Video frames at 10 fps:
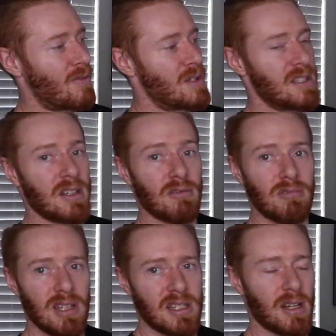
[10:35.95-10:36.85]
which is going to
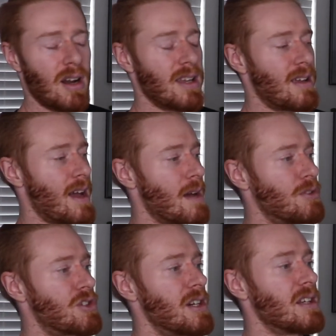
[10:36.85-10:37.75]
really target the
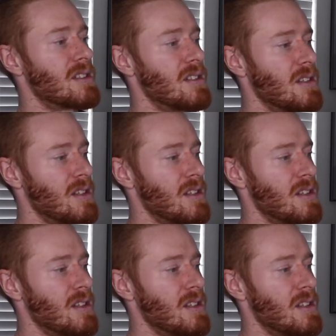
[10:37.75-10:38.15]
hamstrings.